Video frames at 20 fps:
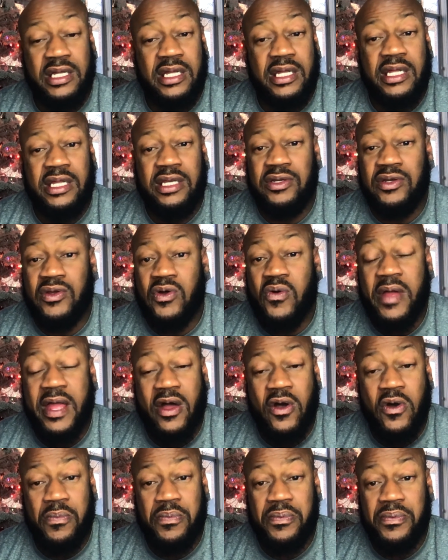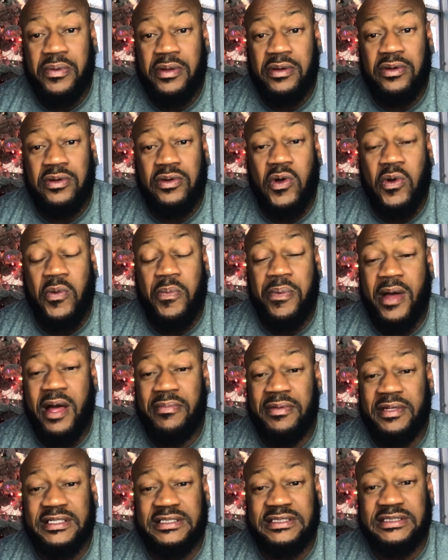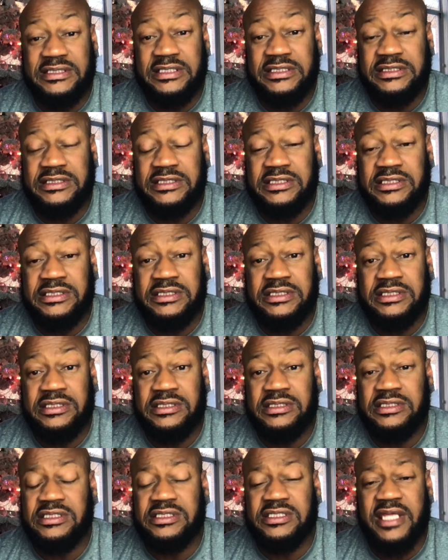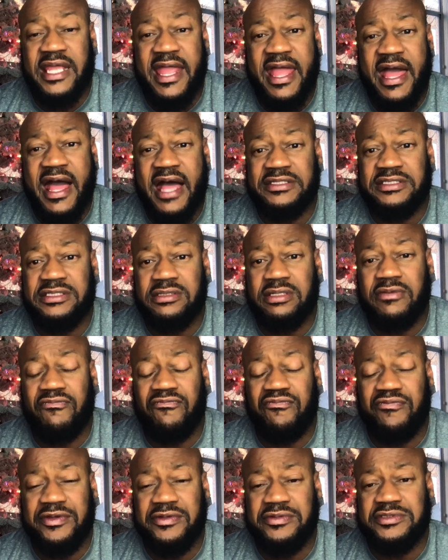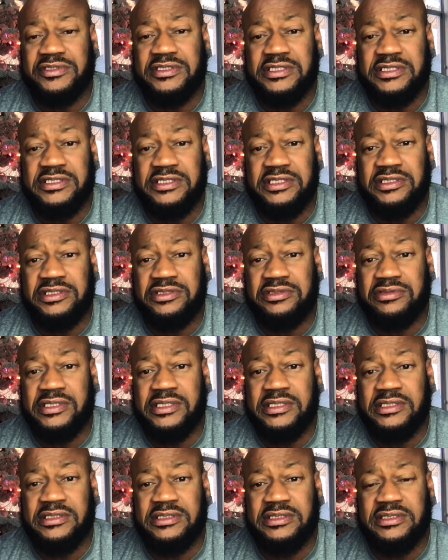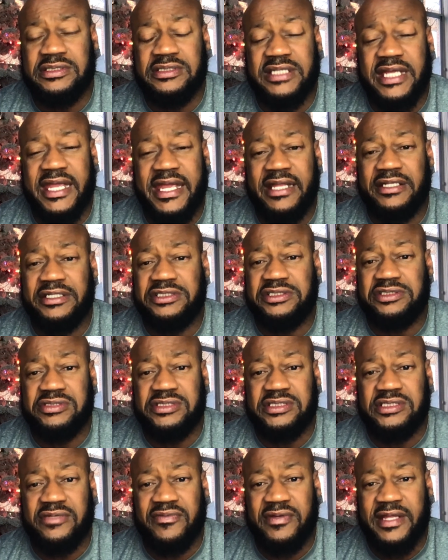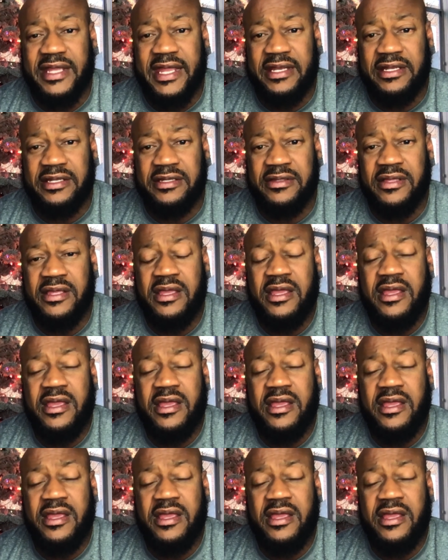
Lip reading: No help, no public assistance, just chaos and confusion in these streets, deadly streets of Atlanta.